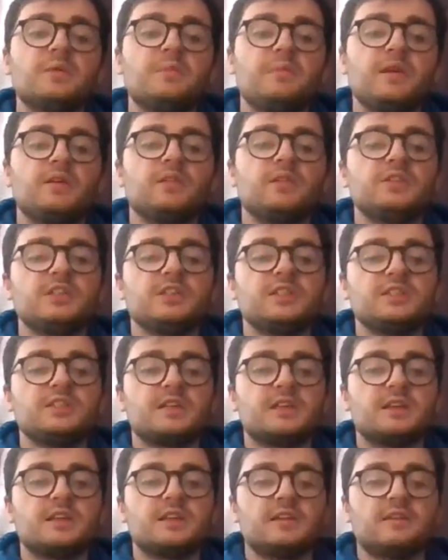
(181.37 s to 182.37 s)
at
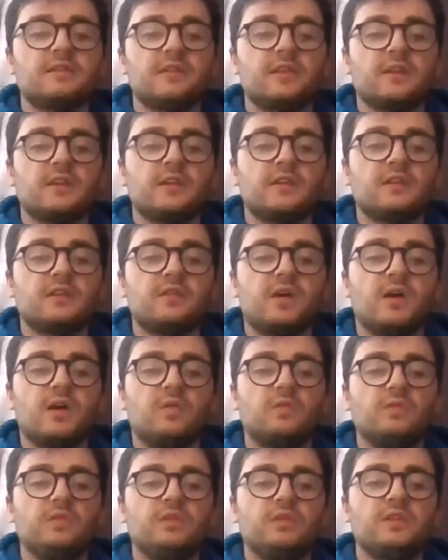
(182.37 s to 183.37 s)
BLGC, they
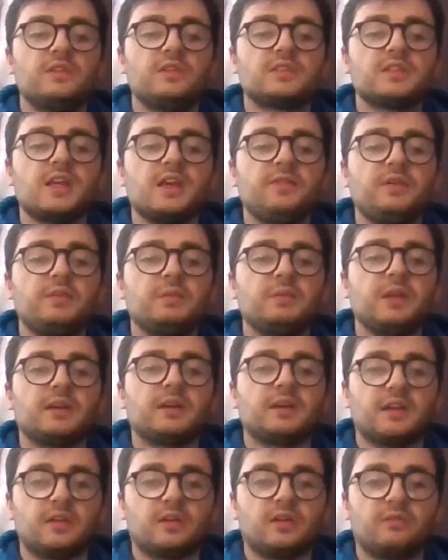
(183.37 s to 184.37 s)
are under the safety
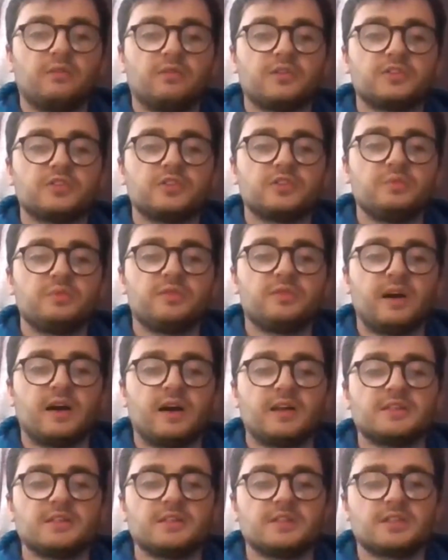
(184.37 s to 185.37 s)
blanket of the
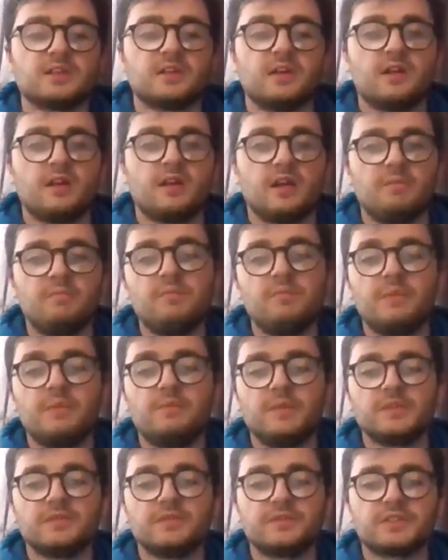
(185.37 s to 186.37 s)
supervisors and
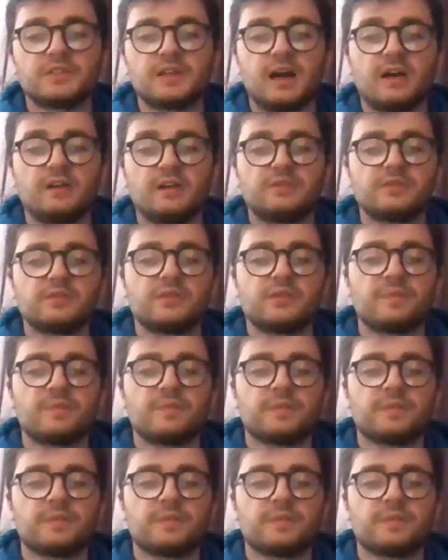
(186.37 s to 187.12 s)
members of staff,